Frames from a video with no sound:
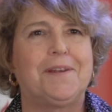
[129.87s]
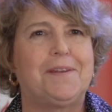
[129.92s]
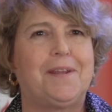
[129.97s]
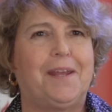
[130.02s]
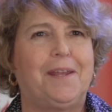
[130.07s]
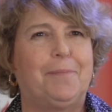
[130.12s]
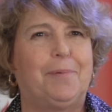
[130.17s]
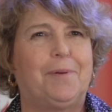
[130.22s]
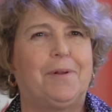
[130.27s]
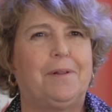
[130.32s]
the
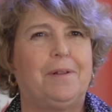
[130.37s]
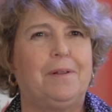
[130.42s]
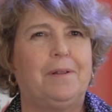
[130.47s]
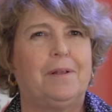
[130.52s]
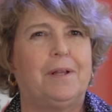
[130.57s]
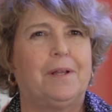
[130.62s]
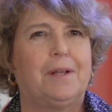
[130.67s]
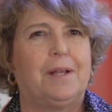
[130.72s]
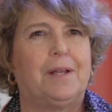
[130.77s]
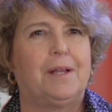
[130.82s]
table
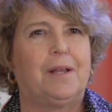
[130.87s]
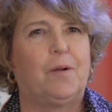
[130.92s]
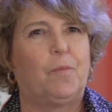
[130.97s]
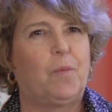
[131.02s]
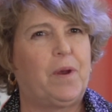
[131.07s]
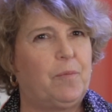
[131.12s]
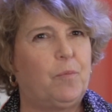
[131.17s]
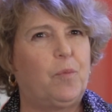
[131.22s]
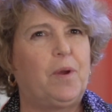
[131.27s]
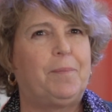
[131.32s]

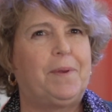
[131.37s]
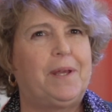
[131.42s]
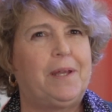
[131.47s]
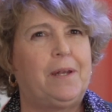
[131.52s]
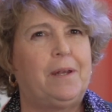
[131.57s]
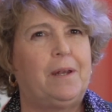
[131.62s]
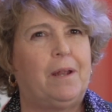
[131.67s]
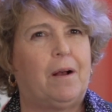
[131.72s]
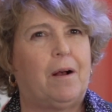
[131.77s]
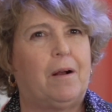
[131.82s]
when
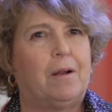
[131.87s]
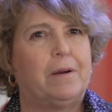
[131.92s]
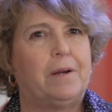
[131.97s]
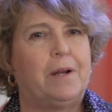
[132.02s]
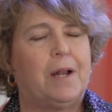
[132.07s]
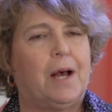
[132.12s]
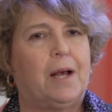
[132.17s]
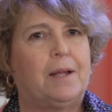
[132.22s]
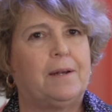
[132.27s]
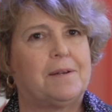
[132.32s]
women are
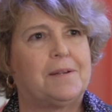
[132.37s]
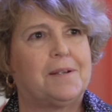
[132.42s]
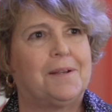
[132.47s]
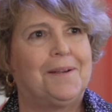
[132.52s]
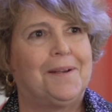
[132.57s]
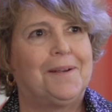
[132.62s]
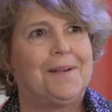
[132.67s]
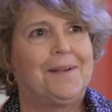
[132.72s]
not